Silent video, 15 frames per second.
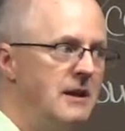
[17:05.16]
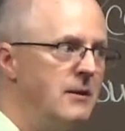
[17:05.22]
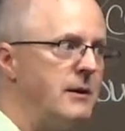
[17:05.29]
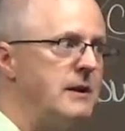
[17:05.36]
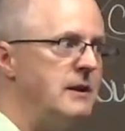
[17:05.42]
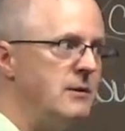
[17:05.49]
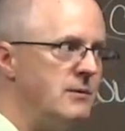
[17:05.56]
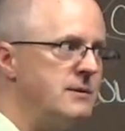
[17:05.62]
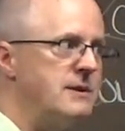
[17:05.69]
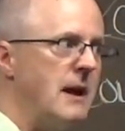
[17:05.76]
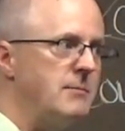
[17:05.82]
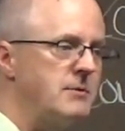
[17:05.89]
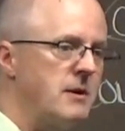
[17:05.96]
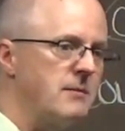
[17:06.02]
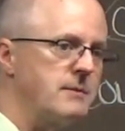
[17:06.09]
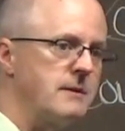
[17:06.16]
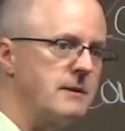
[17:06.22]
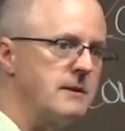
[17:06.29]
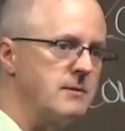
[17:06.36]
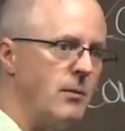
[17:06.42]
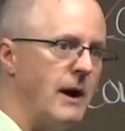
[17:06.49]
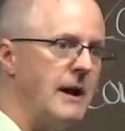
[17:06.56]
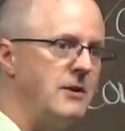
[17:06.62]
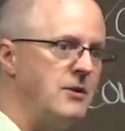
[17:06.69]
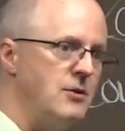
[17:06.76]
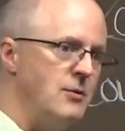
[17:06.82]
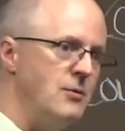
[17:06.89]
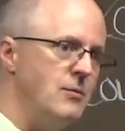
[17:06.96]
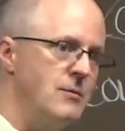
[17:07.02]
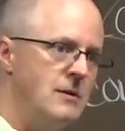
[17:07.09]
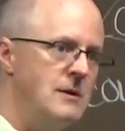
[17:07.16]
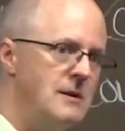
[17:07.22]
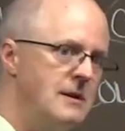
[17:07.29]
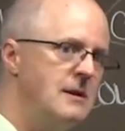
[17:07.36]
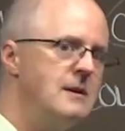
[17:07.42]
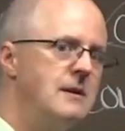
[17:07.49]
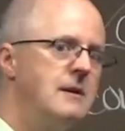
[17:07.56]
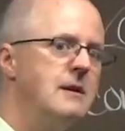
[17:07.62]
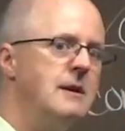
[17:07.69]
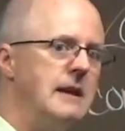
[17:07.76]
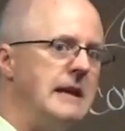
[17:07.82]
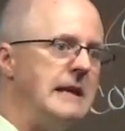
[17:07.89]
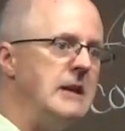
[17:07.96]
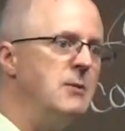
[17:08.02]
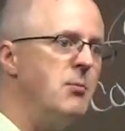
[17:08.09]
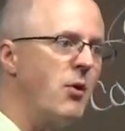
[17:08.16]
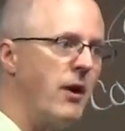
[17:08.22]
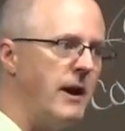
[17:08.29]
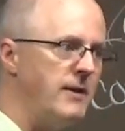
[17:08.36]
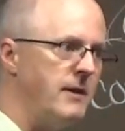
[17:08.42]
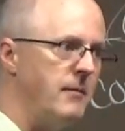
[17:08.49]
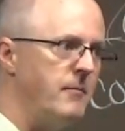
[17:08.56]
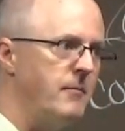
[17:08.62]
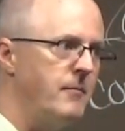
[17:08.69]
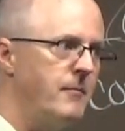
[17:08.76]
you can use subscripts in this way to enumerate them.